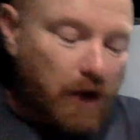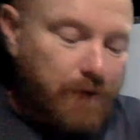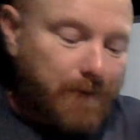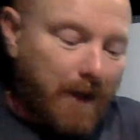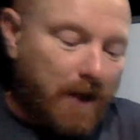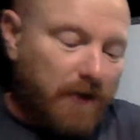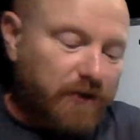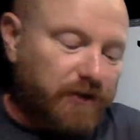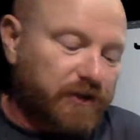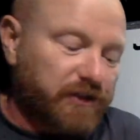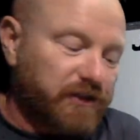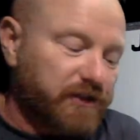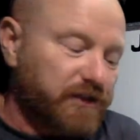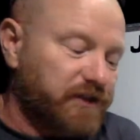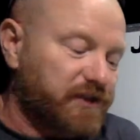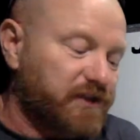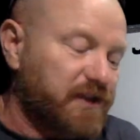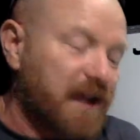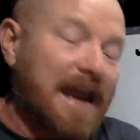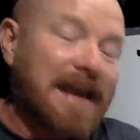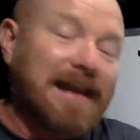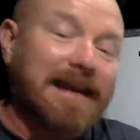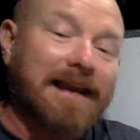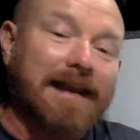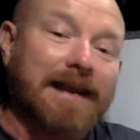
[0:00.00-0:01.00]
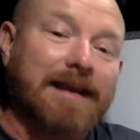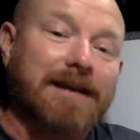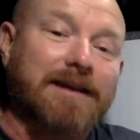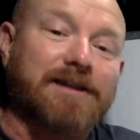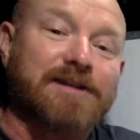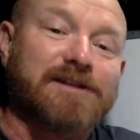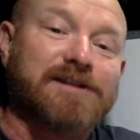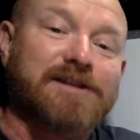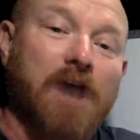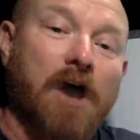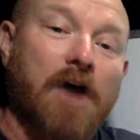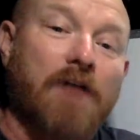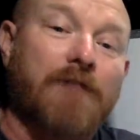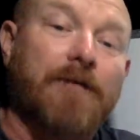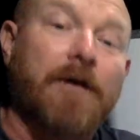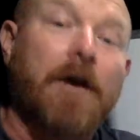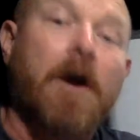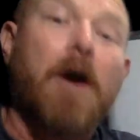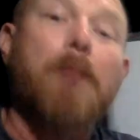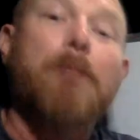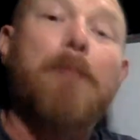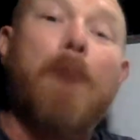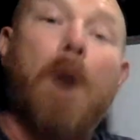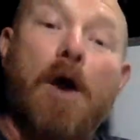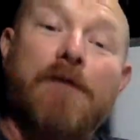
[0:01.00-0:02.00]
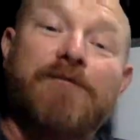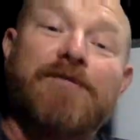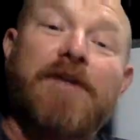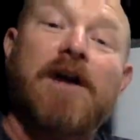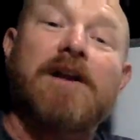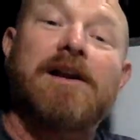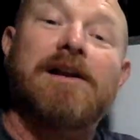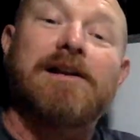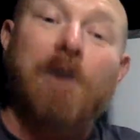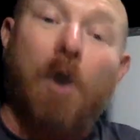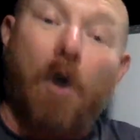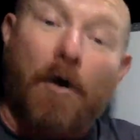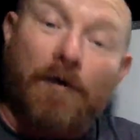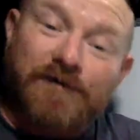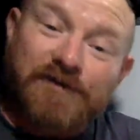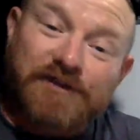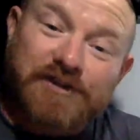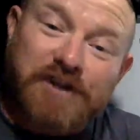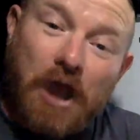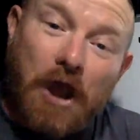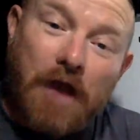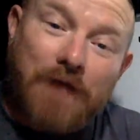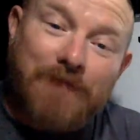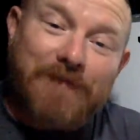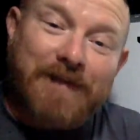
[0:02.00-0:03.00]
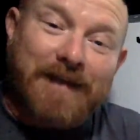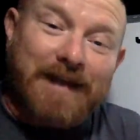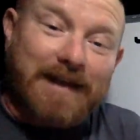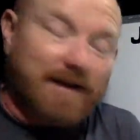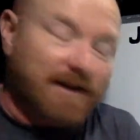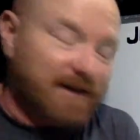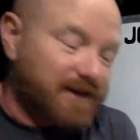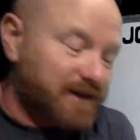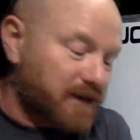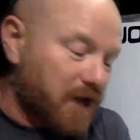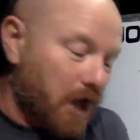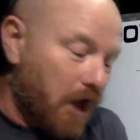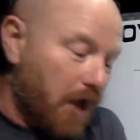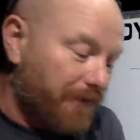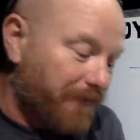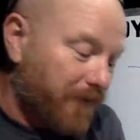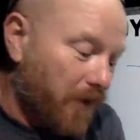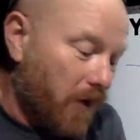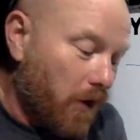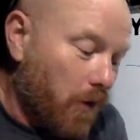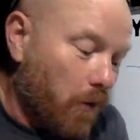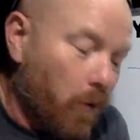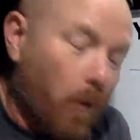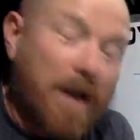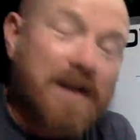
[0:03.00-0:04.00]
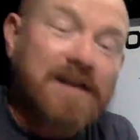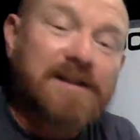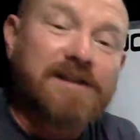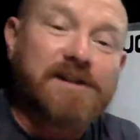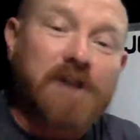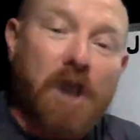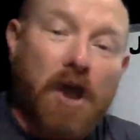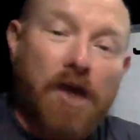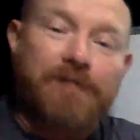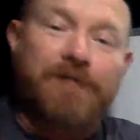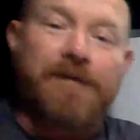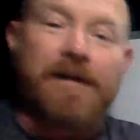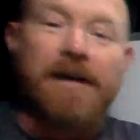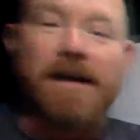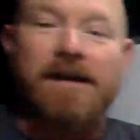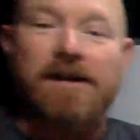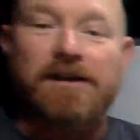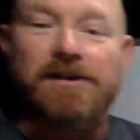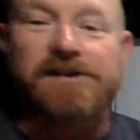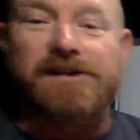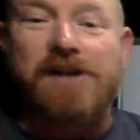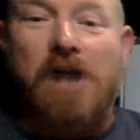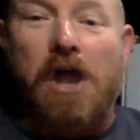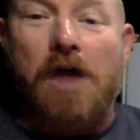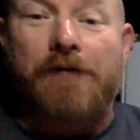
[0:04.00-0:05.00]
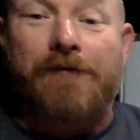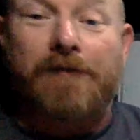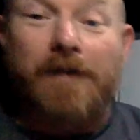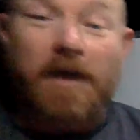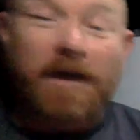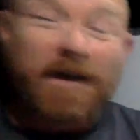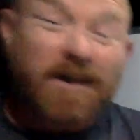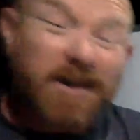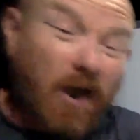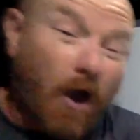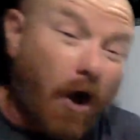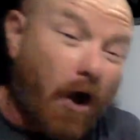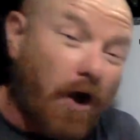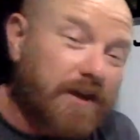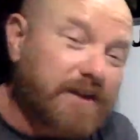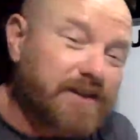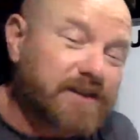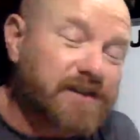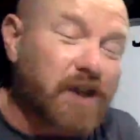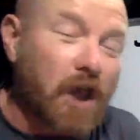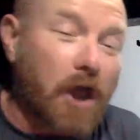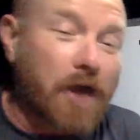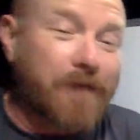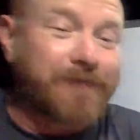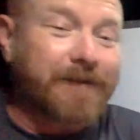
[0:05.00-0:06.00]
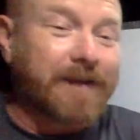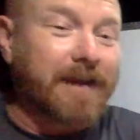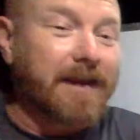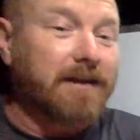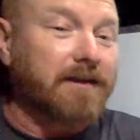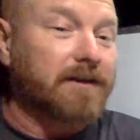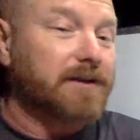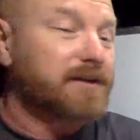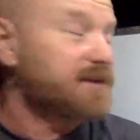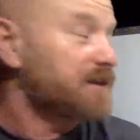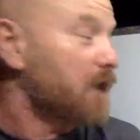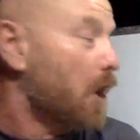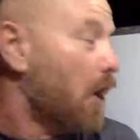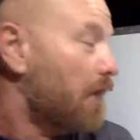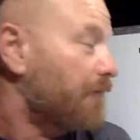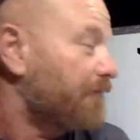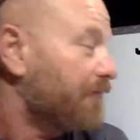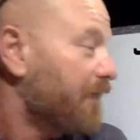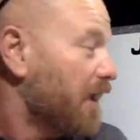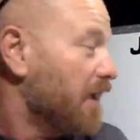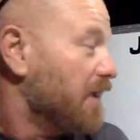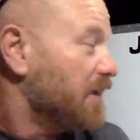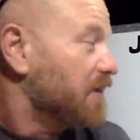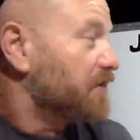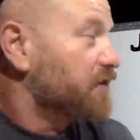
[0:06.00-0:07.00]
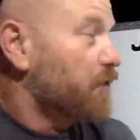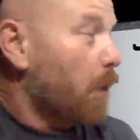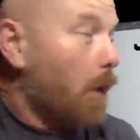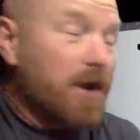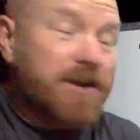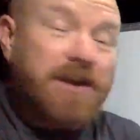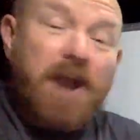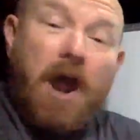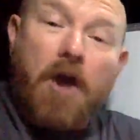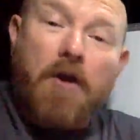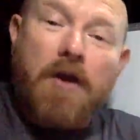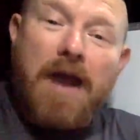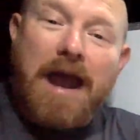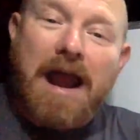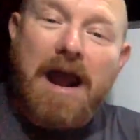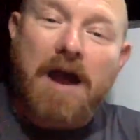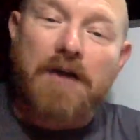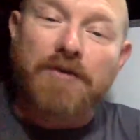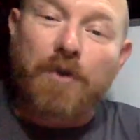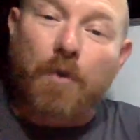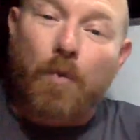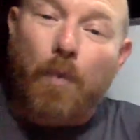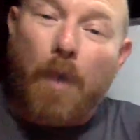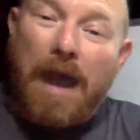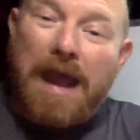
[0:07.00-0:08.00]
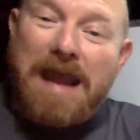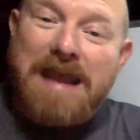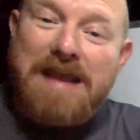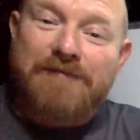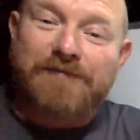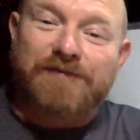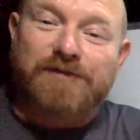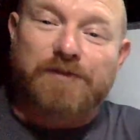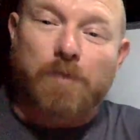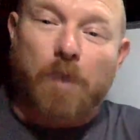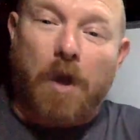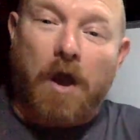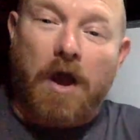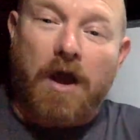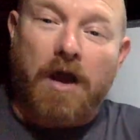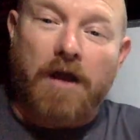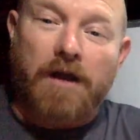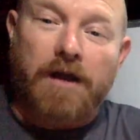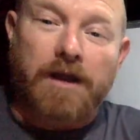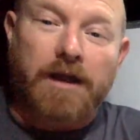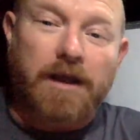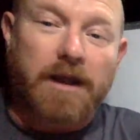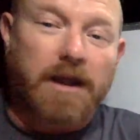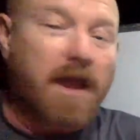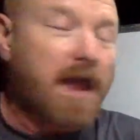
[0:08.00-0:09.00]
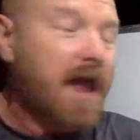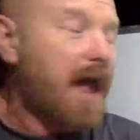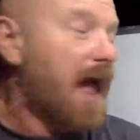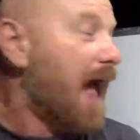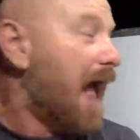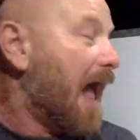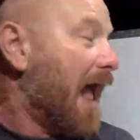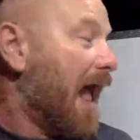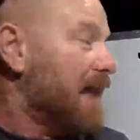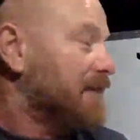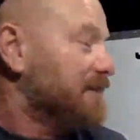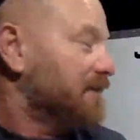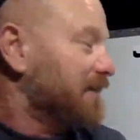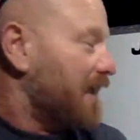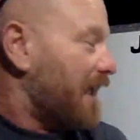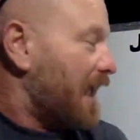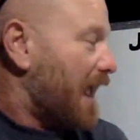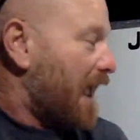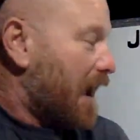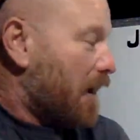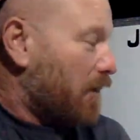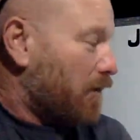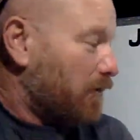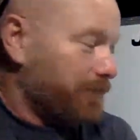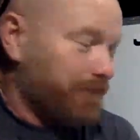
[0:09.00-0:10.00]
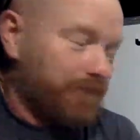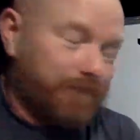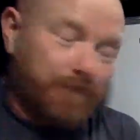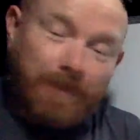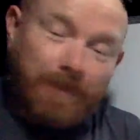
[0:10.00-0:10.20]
much sailing in the surf, but I've done a lot of surfing in the surf, windsurfing in the surf, kite surfing in the surf. So I know how the waves work and how